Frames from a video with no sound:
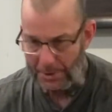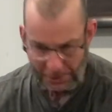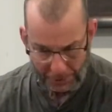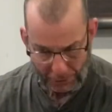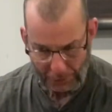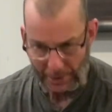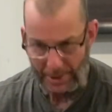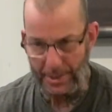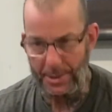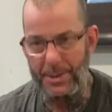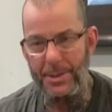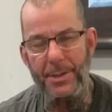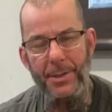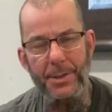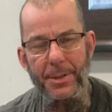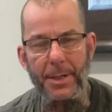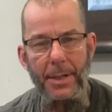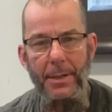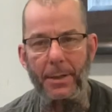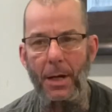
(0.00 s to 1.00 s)
tricks,
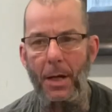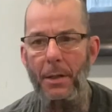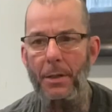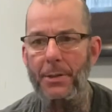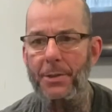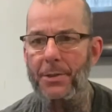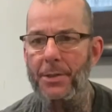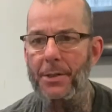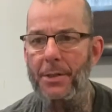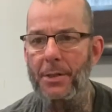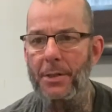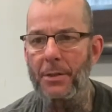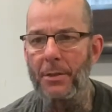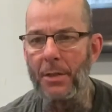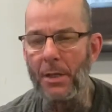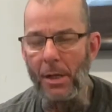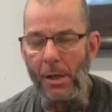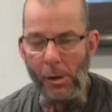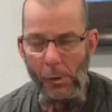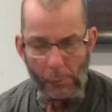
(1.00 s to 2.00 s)
technology,
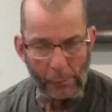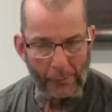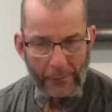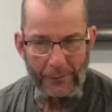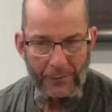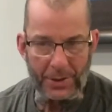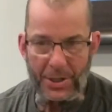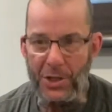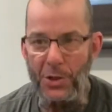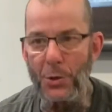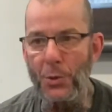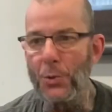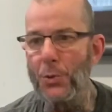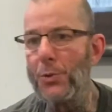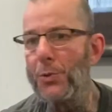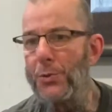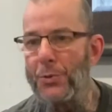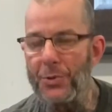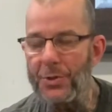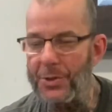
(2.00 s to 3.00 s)

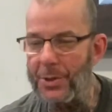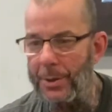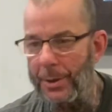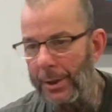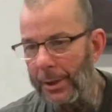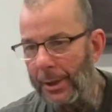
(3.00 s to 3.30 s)
reviews,